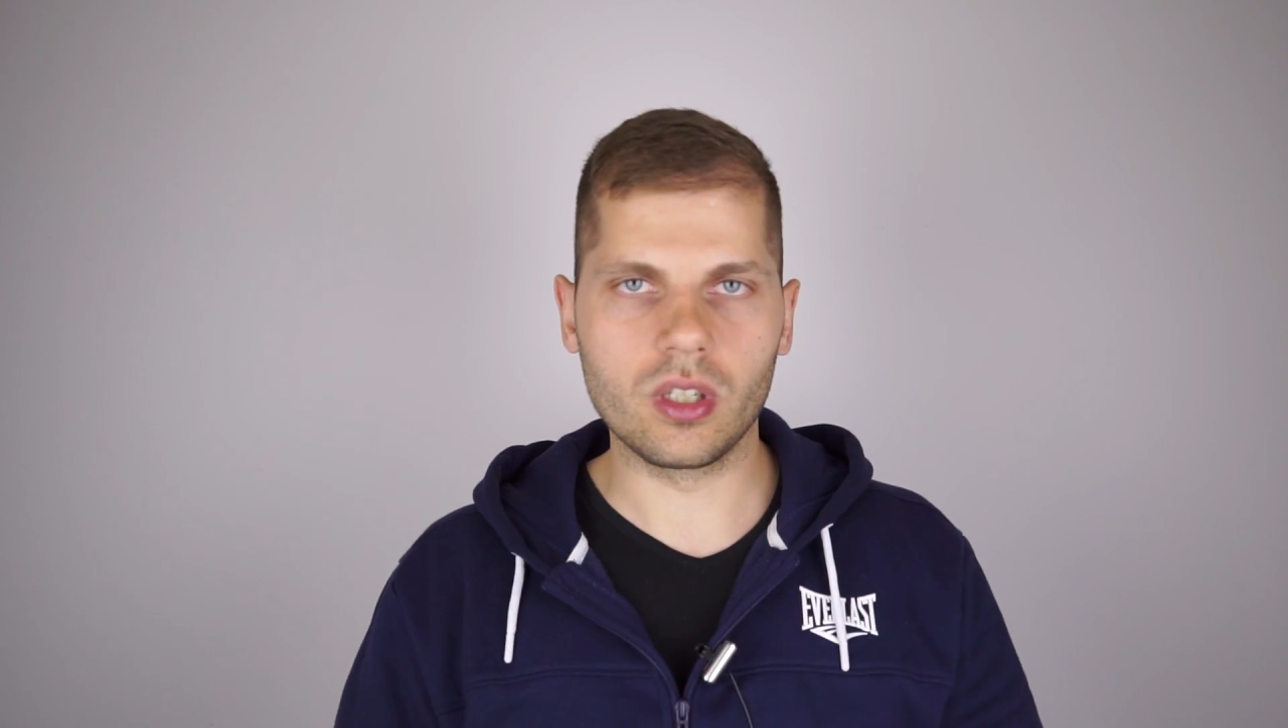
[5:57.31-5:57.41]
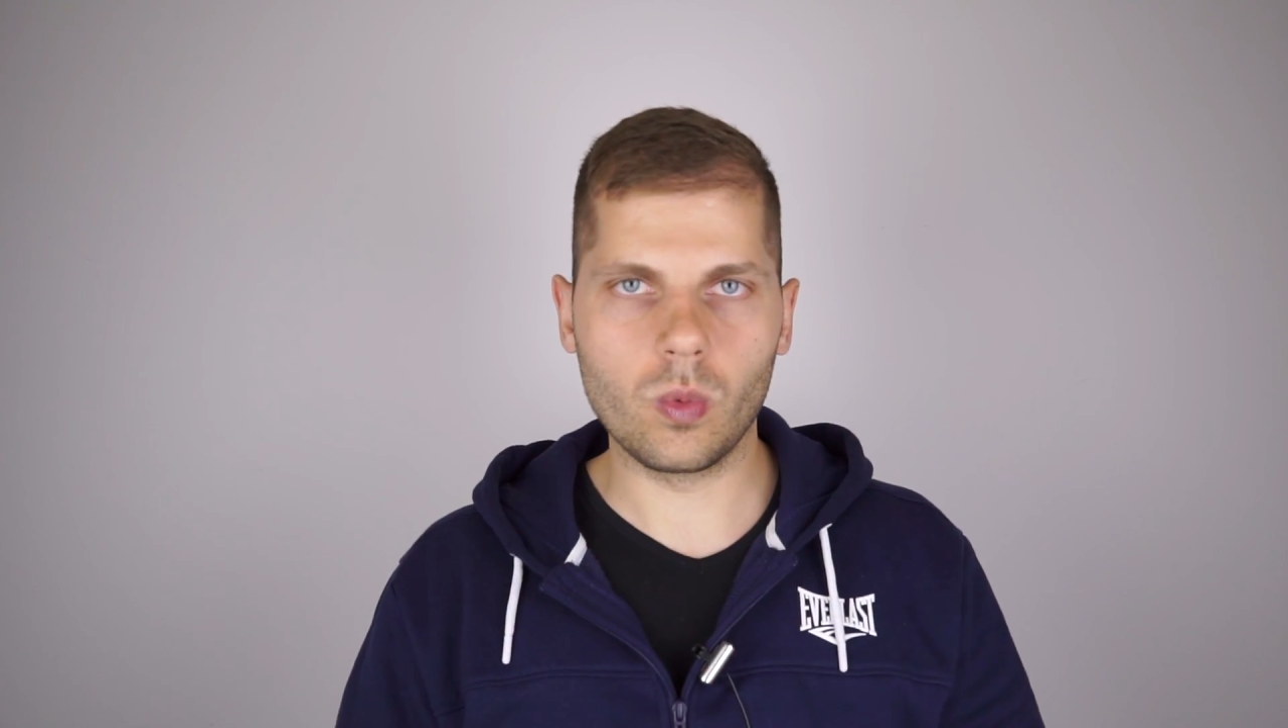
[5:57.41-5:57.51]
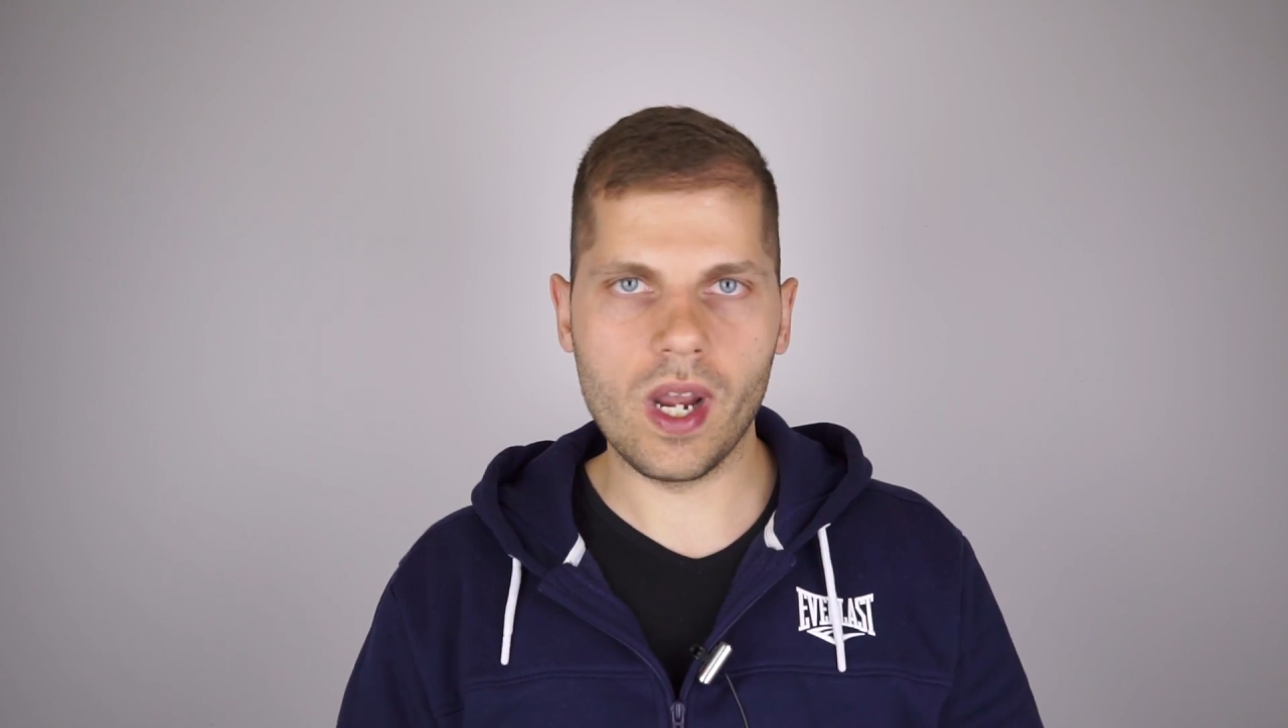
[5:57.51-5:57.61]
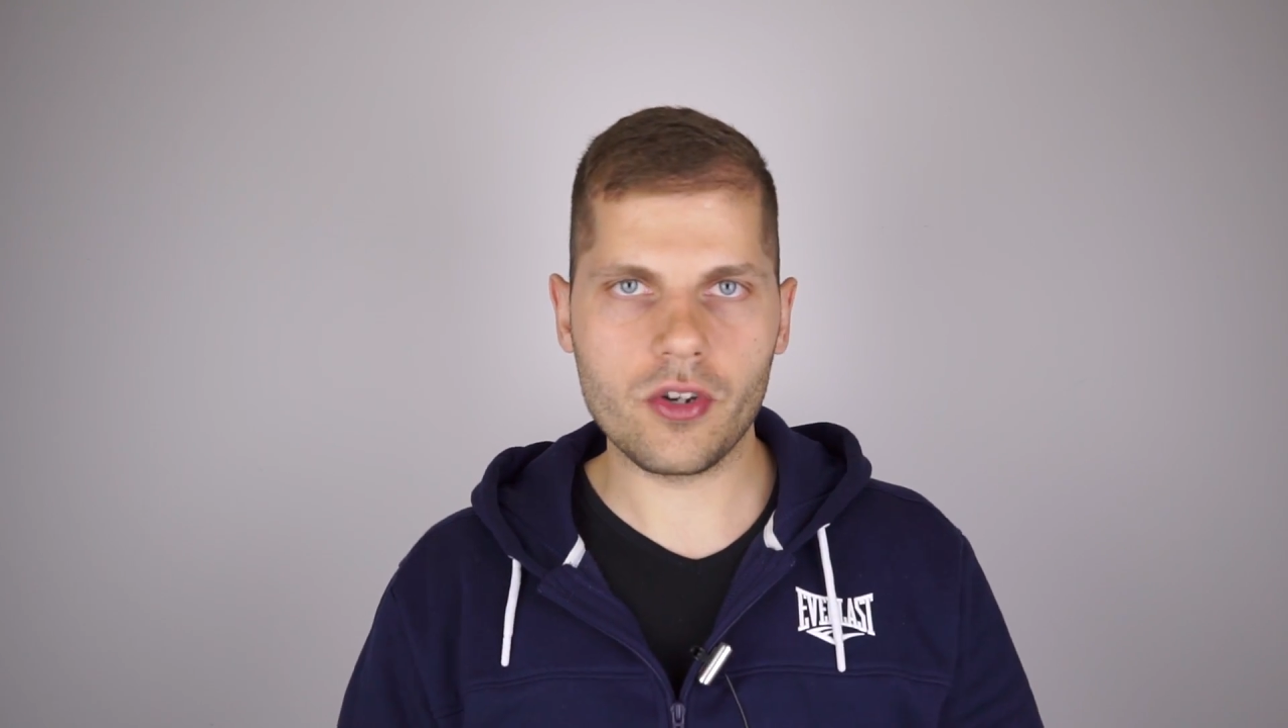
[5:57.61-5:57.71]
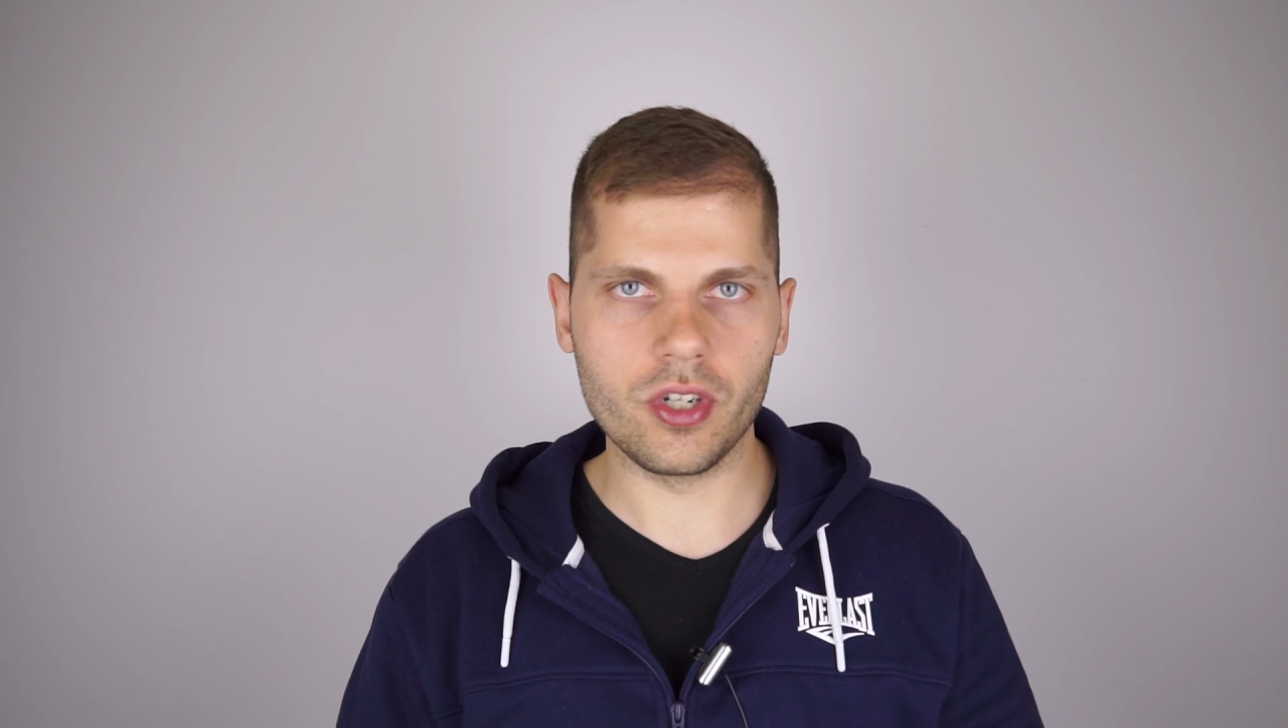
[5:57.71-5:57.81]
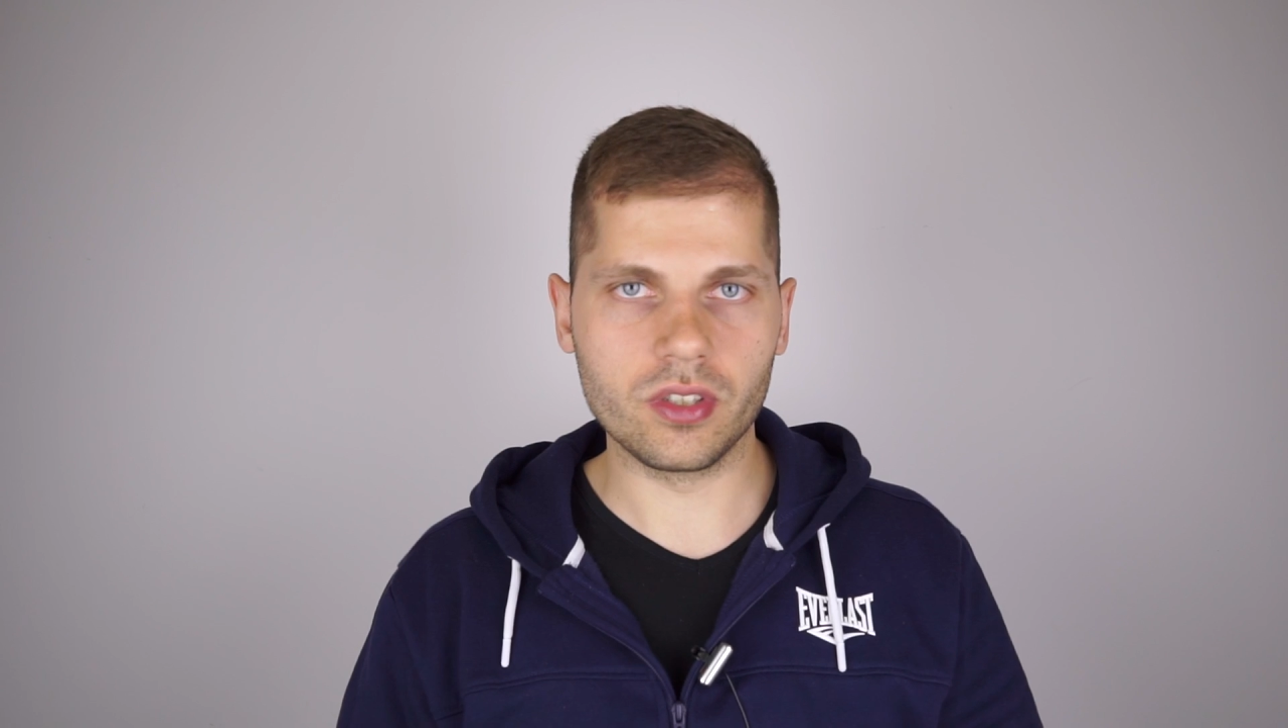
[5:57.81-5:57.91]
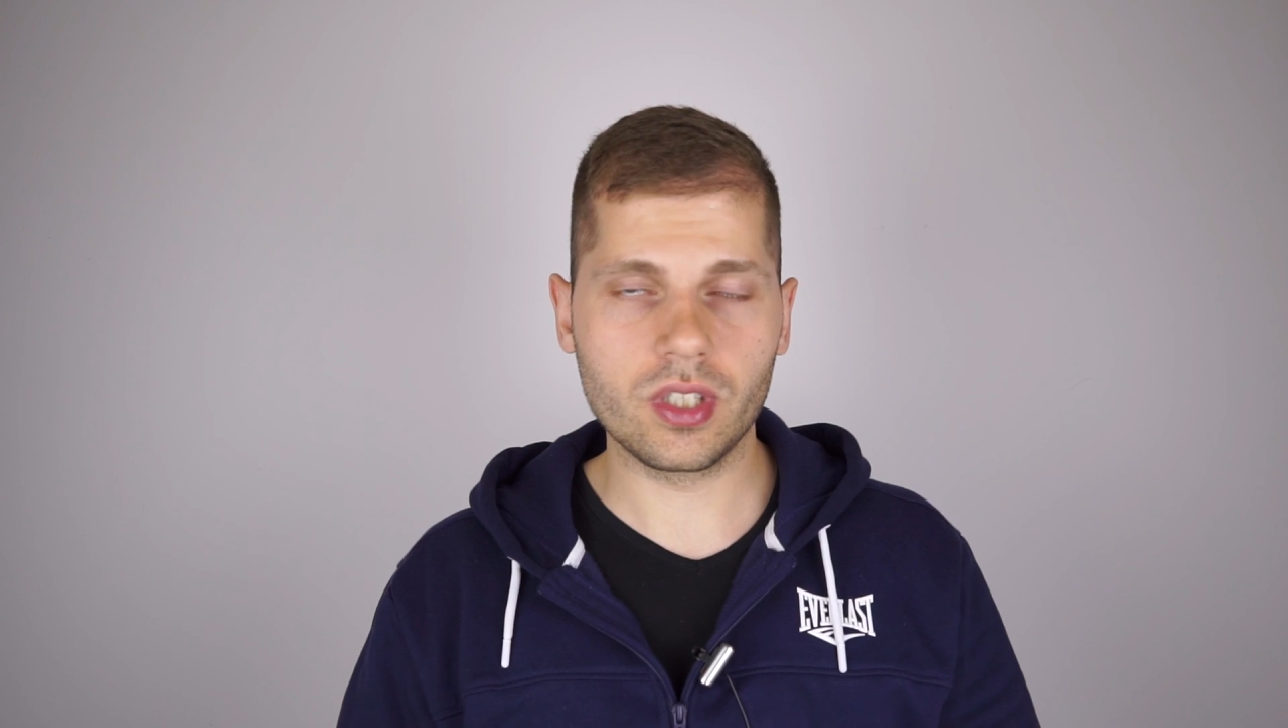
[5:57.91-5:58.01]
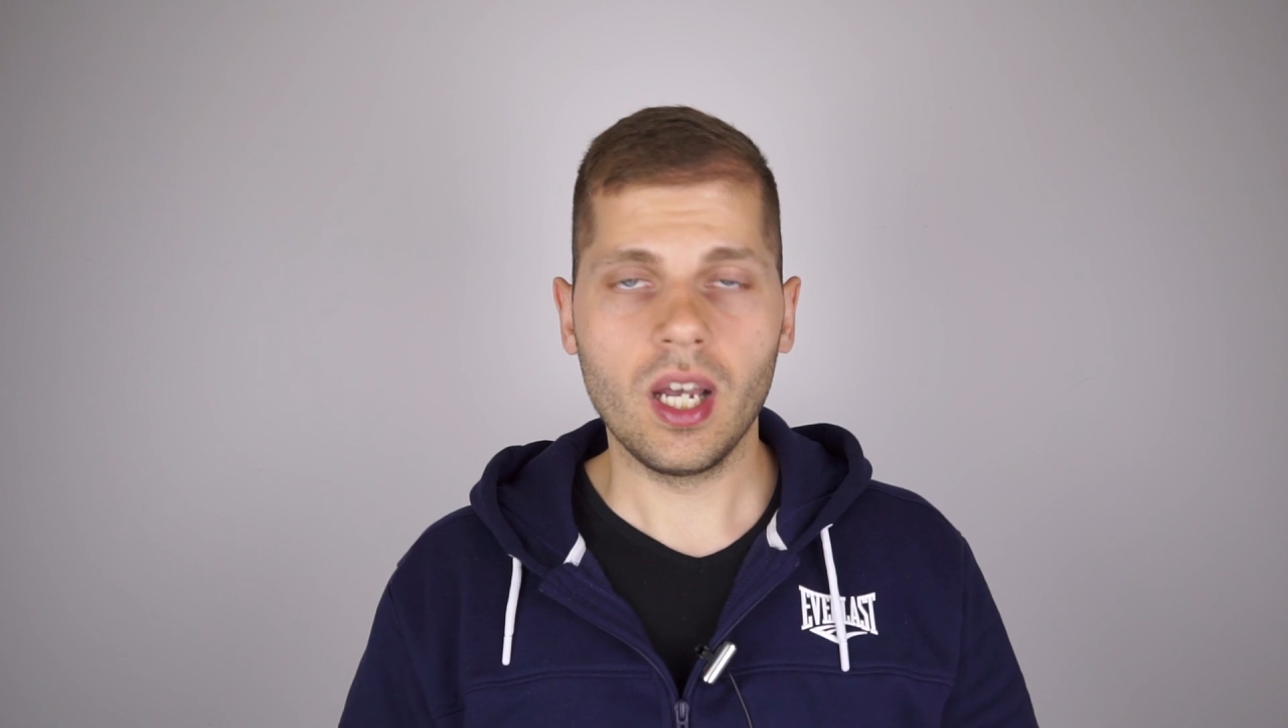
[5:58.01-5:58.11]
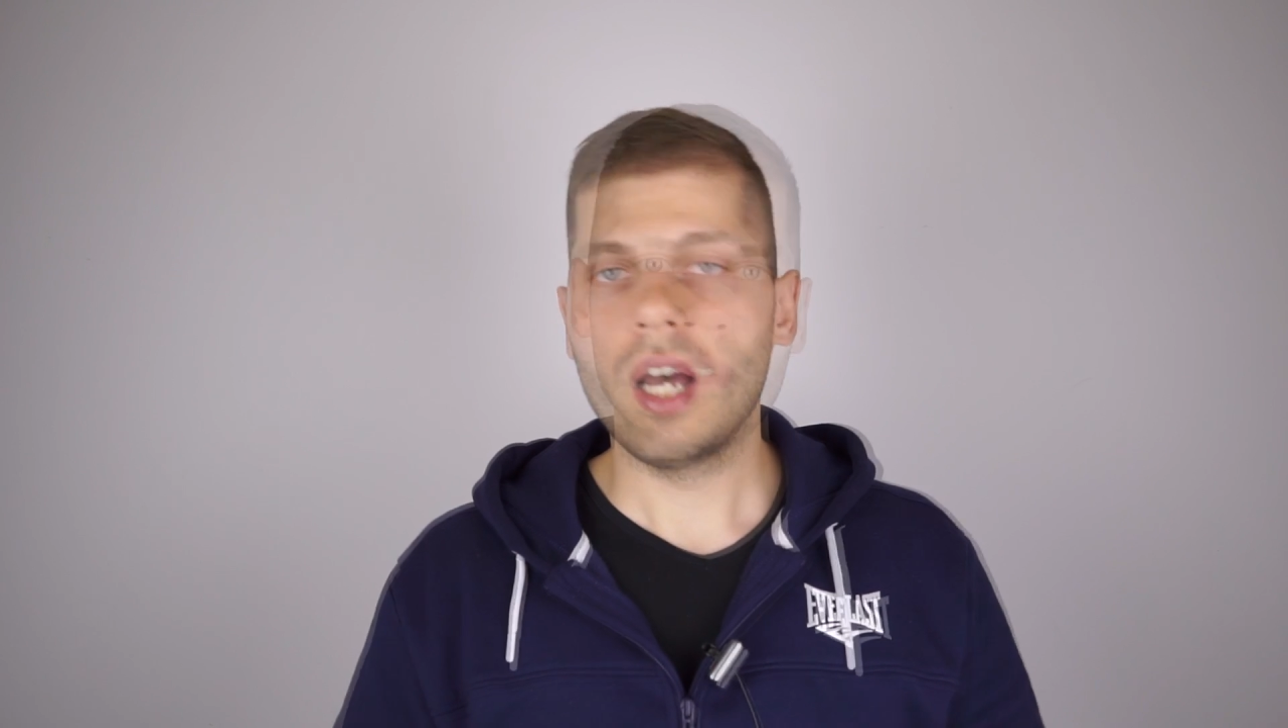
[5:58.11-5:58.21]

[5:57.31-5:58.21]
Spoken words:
questions.